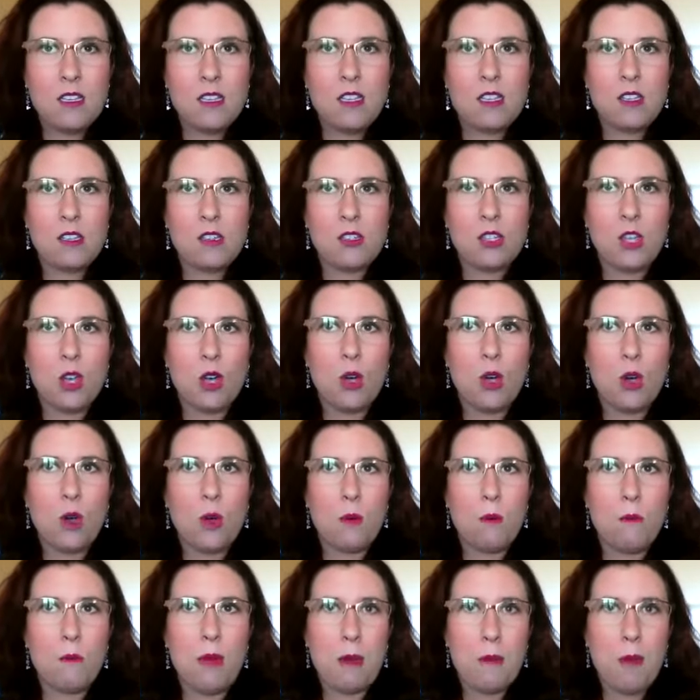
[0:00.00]
So
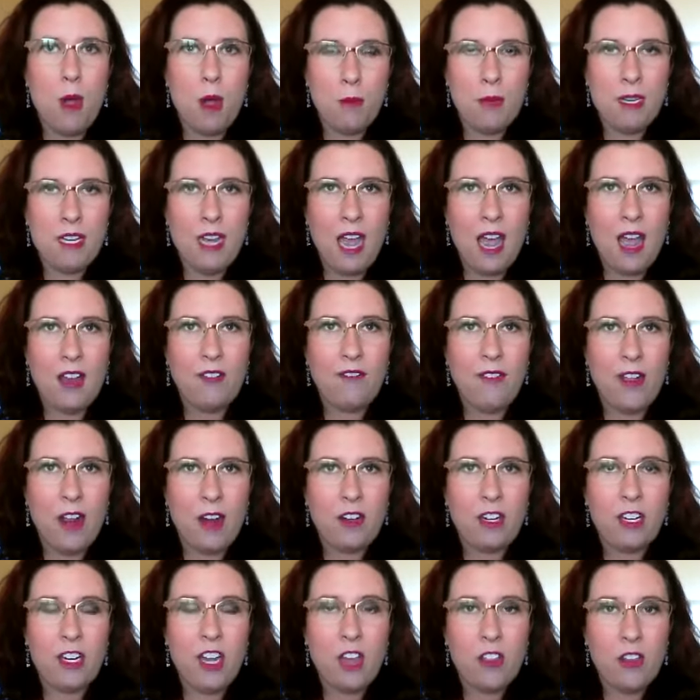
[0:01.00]
my mom and dad found
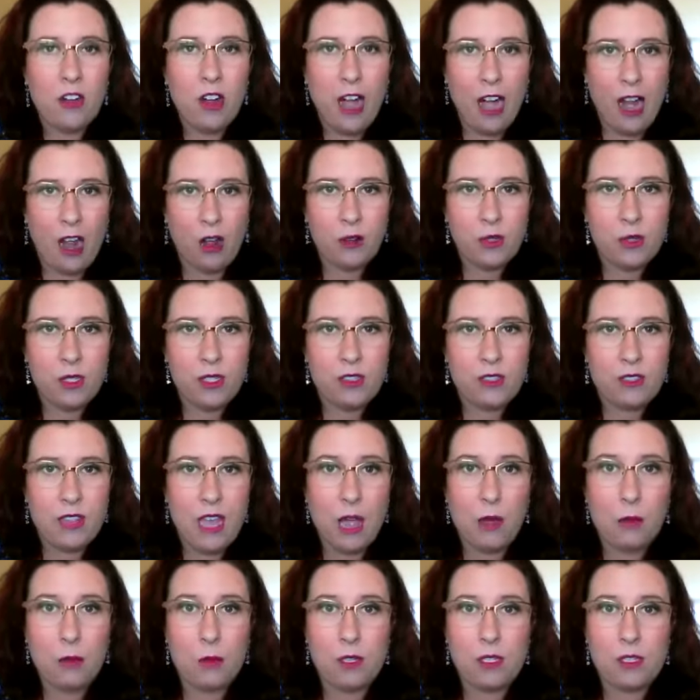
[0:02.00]
another house
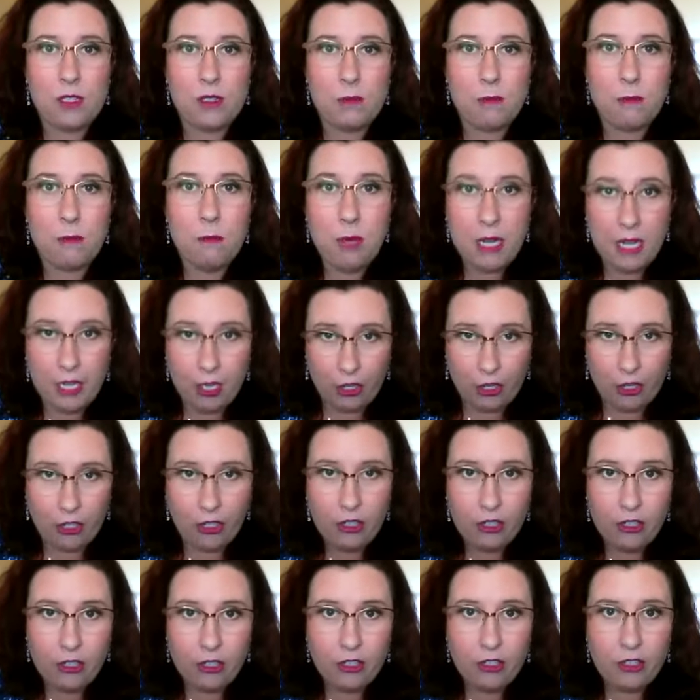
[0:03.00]
that was bigger
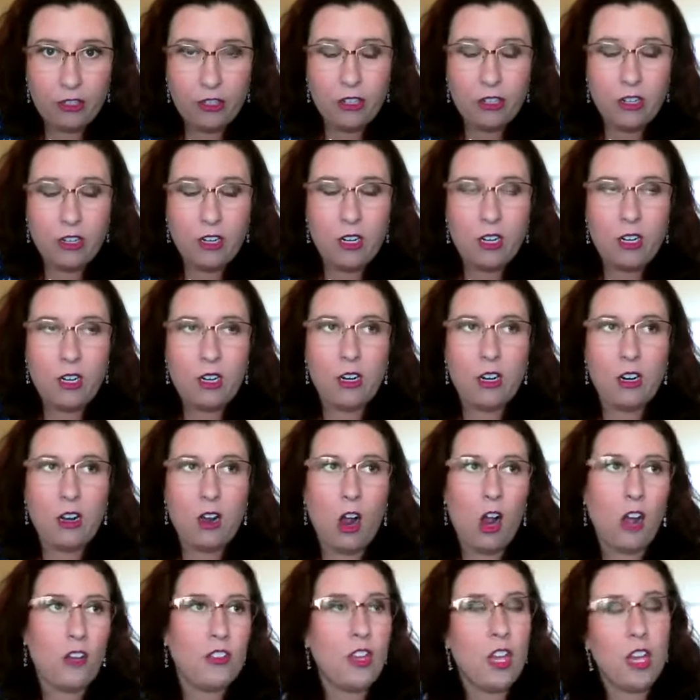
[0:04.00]

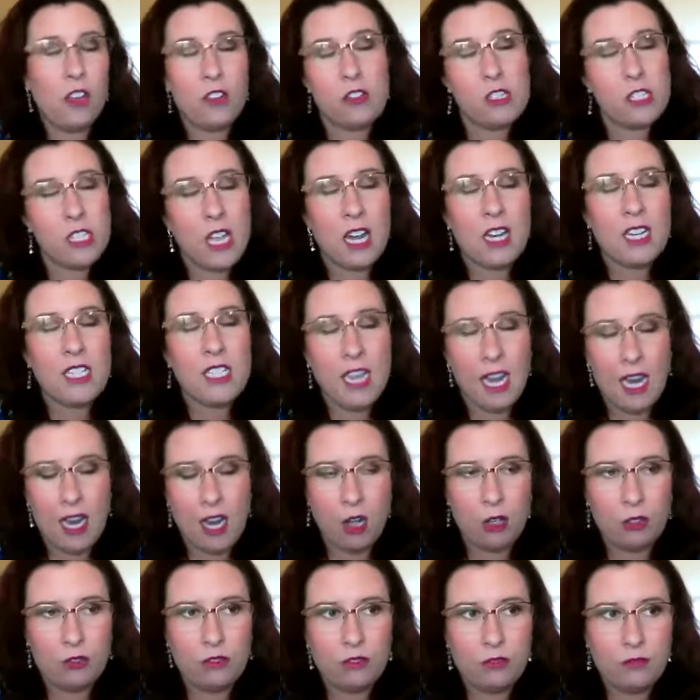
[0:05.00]
on the other side of
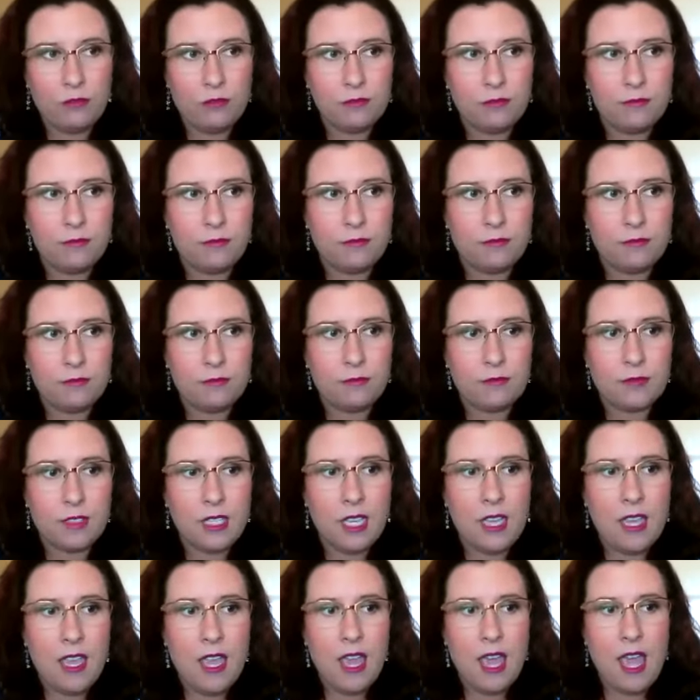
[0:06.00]
town
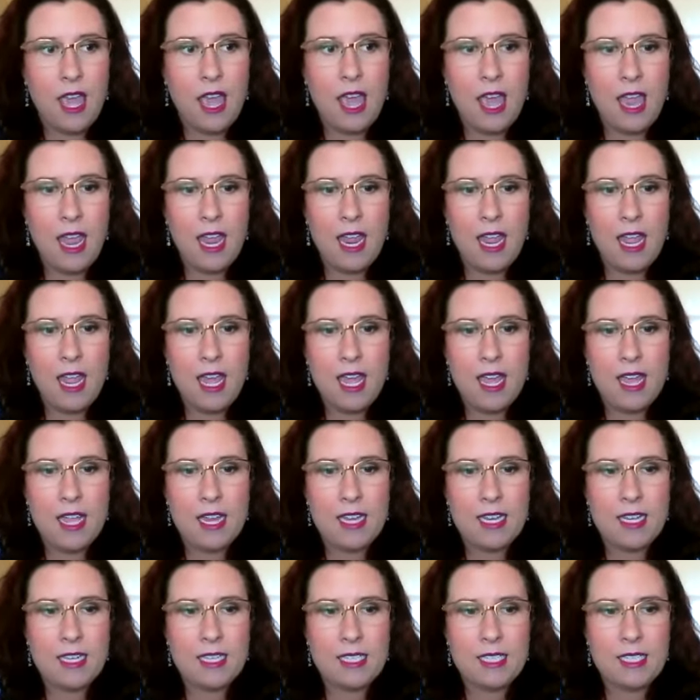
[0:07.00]

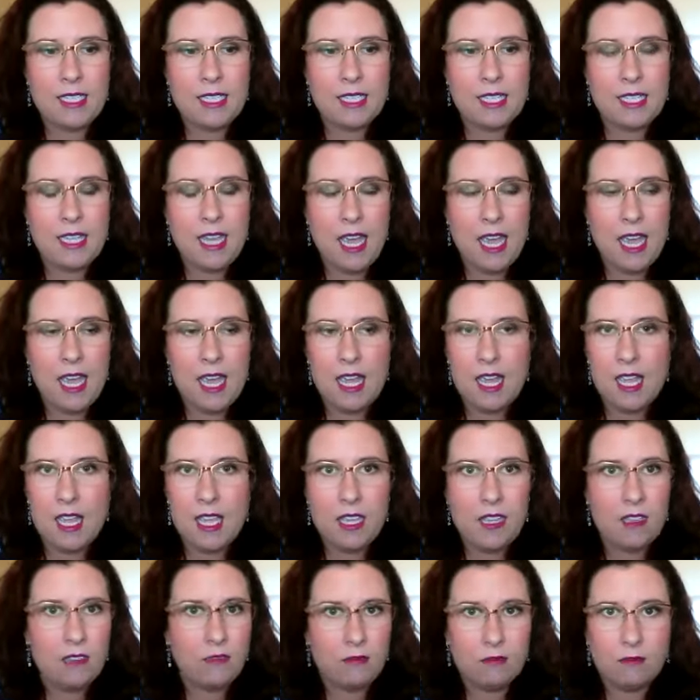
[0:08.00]
and
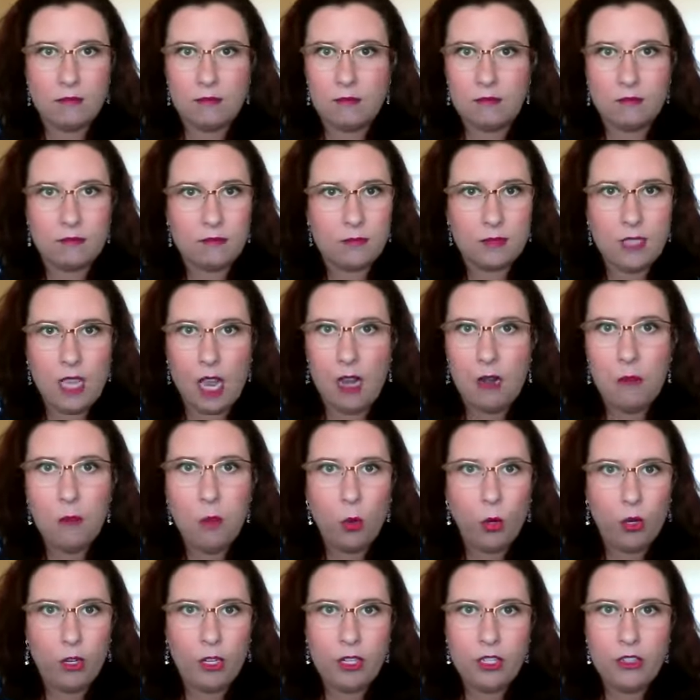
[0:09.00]
they got a
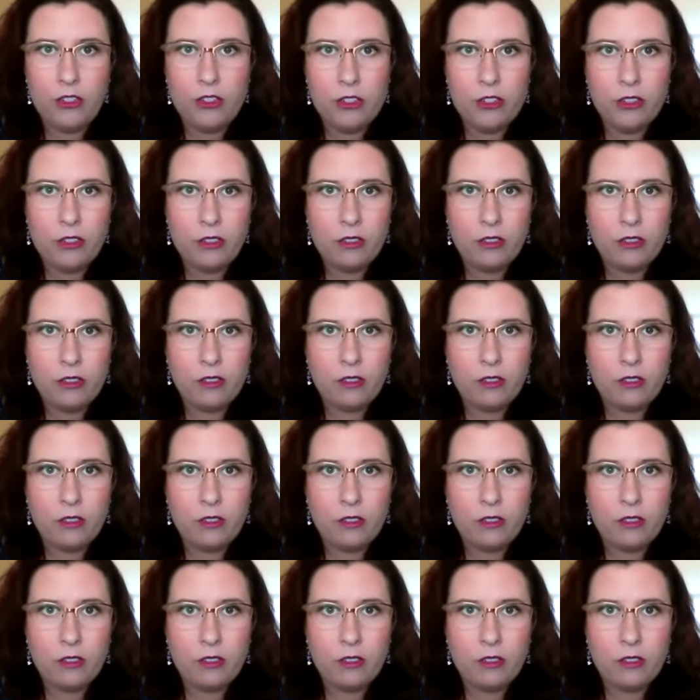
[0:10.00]
mortgage